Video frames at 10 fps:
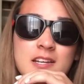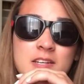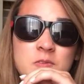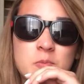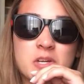I
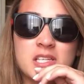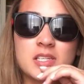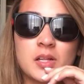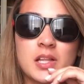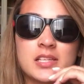didn't even bring
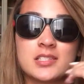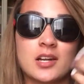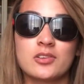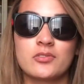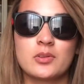sunglasses. I
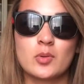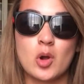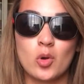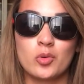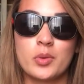don't even
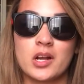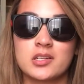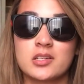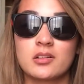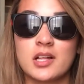own a pair
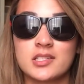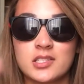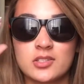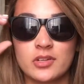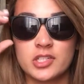of
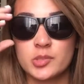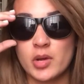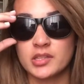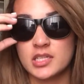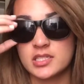sunglasses, so I just
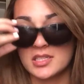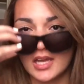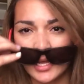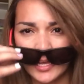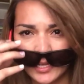bought these.
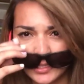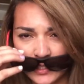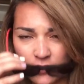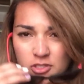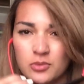
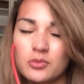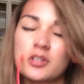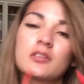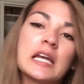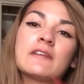These
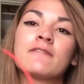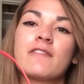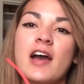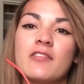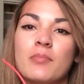were like
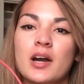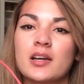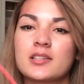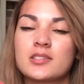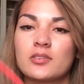
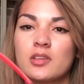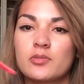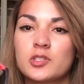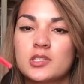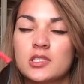$5, so that
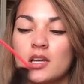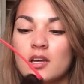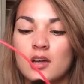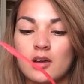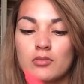was
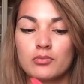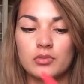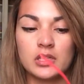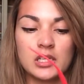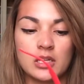a
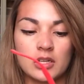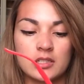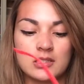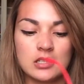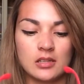really
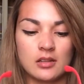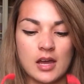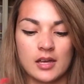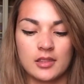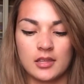good deal,
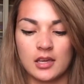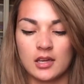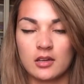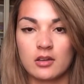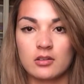I
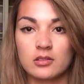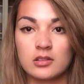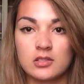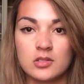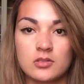think.
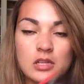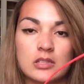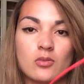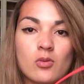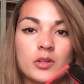This was
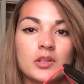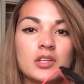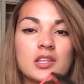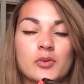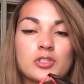like the only
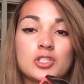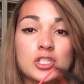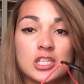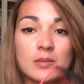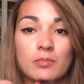thing that was
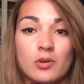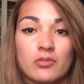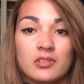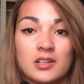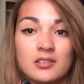cheap
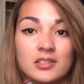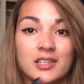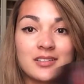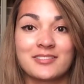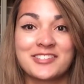over there,
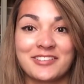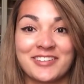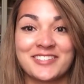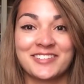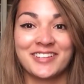like
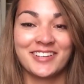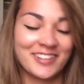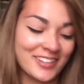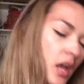seriously.